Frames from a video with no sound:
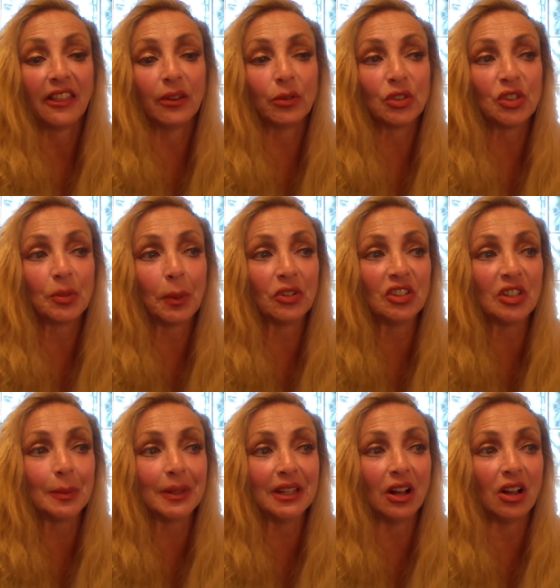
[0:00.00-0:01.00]
that was supposed
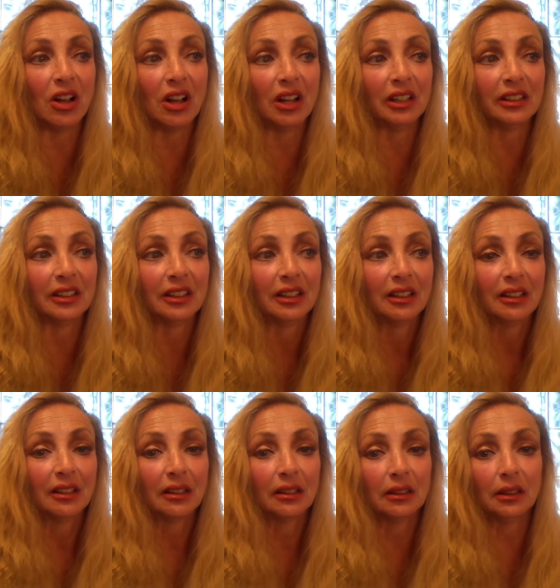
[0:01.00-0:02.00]
to be on
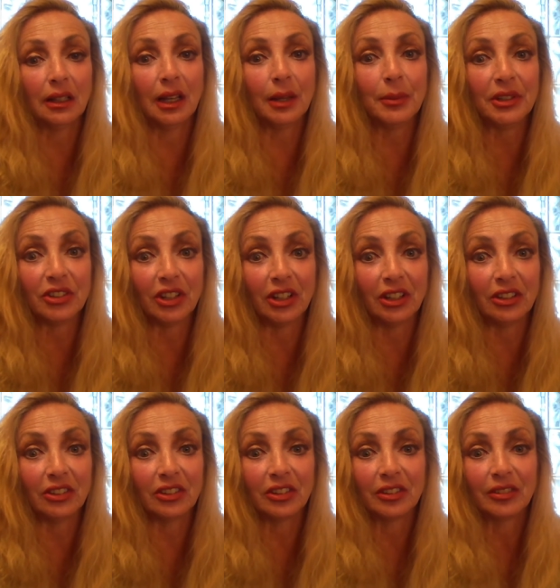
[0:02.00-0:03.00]
climate
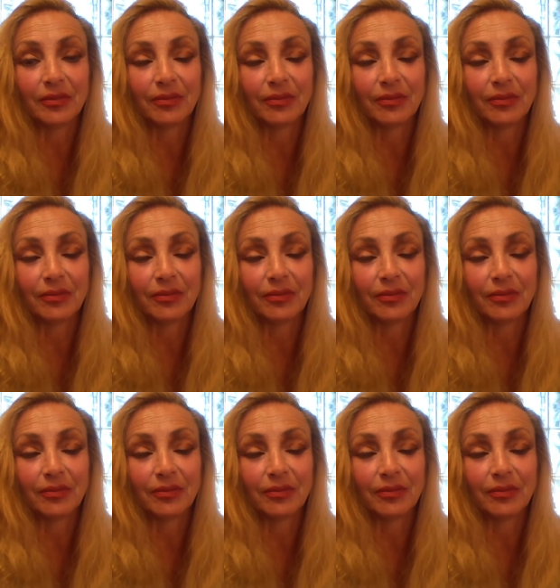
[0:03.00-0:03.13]
change.